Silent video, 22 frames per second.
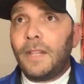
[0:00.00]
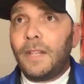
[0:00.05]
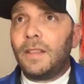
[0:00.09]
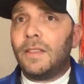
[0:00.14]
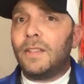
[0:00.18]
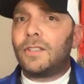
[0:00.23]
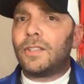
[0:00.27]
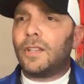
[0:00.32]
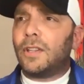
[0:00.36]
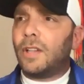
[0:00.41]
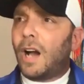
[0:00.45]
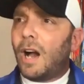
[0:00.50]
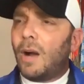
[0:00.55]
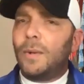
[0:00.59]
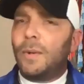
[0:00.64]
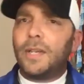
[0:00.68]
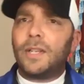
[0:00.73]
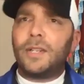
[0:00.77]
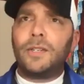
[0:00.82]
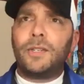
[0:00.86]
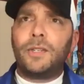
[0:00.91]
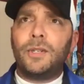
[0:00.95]
There's a lot we
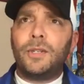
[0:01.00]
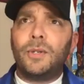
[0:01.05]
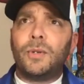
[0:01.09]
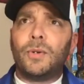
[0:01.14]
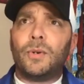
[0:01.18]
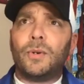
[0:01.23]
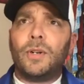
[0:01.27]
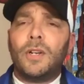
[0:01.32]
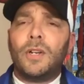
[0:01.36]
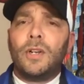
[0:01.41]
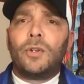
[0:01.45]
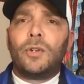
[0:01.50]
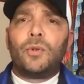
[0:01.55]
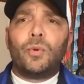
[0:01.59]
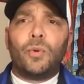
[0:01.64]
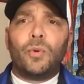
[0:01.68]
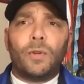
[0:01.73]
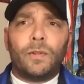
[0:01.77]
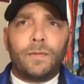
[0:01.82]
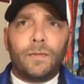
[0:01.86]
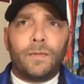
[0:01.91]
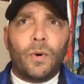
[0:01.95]
can do
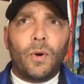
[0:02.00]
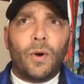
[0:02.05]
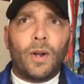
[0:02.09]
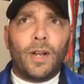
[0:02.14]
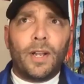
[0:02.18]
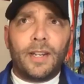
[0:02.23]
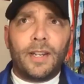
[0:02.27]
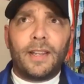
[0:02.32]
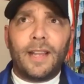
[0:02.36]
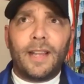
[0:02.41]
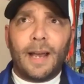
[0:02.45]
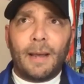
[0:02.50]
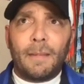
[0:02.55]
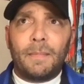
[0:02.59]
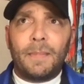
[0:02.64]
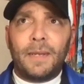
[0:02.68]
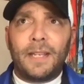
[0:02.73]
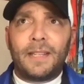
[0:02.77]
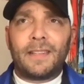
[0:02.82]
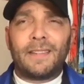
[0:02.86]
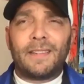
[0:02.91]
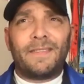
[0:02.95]
to avoid that
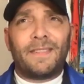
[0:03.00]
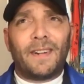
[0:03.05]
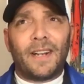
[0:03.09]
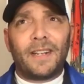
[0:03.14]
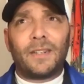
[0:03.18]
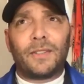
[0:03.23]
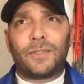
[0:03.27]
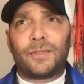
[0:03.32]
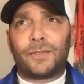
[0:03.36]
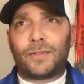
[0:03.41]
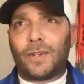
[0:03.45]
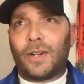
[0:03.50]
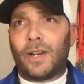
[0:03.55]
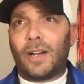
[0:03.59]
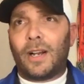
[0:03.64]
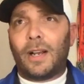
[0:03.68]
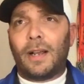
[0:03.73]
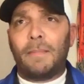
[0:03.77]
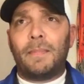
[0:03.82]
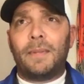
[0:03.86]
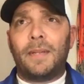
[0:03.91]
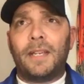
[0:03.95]
being the final straw
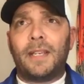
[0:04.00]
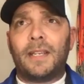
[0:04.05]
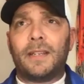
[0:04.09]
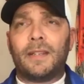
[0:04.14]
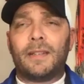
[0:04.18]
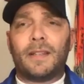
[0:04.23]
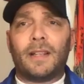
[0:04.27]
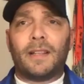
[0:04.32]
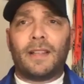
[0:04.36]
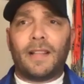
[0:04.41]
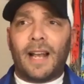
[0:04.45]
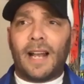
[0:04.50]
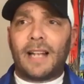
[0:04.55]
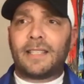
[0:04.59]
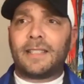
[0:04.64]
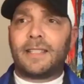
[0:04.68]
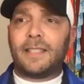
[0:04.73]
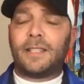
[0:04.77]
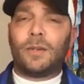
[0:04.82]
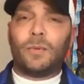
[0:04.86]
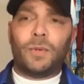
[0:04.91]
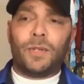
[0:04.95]
and being the last
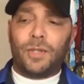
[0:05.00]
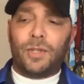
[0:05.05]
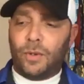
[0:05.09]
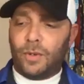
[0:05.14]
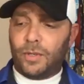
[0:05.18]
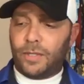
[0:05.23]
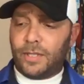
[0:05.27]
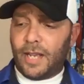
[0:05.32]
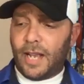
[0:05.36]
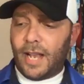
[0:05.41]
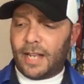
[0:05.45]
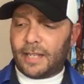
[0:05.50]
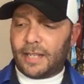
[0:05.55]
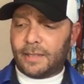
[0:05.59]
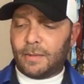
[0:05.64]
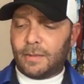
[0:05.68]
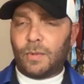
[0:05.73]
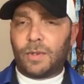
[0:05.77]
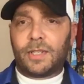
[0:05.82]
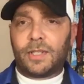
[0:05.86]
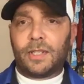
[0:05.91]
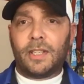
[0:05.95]
thing that we do is to ask
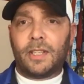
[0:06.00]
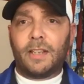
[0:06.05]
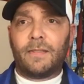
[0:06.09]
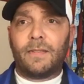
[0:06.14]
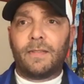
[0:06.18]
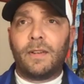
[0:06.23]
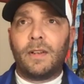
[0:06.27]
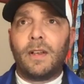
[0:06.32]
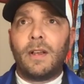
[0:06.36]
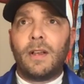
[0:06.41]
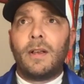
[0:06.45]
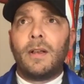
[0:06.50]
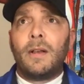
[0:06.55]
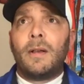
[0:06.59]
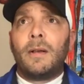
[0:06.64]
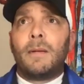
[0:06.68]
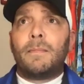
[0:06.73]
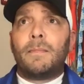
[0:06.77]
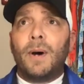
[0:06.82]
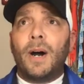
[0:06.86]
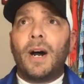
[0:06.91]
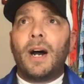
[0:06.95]
someone to leave.
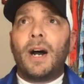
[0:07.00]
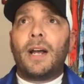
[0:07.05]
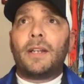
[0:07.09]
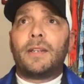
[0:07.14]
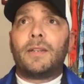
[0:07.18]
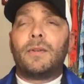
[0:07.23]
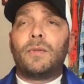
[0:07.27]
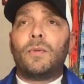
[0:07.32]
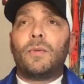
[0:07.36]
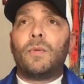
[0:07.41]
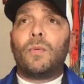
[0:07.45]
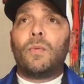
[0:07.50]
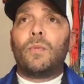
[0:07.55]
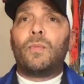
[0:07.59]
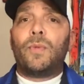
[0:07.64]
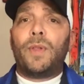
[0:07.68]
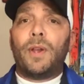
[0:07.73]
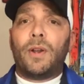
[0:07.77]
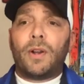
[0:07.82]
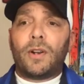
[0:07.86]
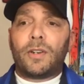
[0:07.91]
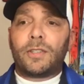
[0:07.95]
But
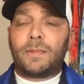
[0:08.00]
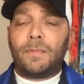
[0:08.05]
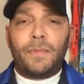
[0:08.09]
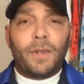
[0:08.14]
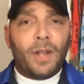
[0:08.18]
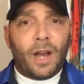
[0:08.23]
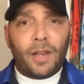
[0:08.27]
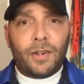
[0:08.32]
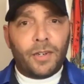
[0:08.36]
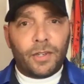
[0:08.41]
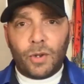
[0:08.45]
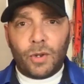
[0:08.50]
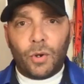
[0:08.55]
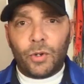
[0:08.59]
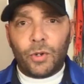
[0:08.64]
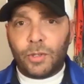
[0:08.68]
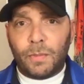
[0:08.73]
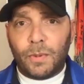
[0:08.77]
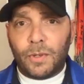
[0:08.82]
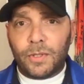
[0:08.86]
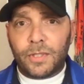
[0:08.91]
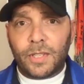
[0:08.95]
there are some
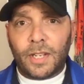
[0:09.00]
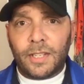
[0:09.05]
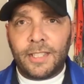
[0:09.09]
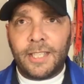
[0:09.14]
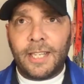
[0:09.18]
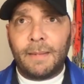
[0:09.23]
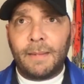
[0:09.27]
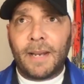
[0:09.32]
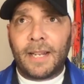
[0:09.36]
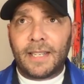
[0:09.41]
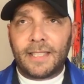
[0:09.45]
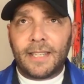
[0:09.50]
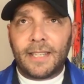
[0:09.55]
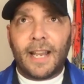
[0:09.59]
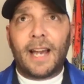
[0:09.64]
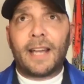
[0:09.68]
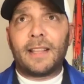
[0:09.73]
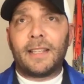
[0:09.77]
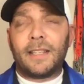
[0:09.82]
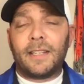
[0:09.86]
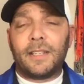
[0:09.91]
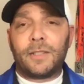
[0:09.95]
non-negotiables on Team Addict to
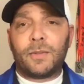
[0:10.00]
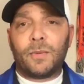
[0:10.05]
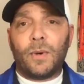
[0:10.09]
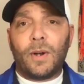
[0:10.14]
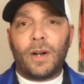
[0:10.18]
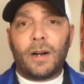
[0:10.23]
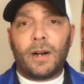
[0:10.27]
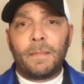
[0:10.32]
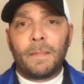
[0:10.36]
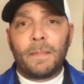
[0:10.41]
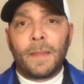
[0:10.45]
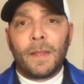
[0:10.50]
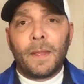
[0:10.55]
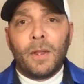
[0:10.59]
Athlete as well.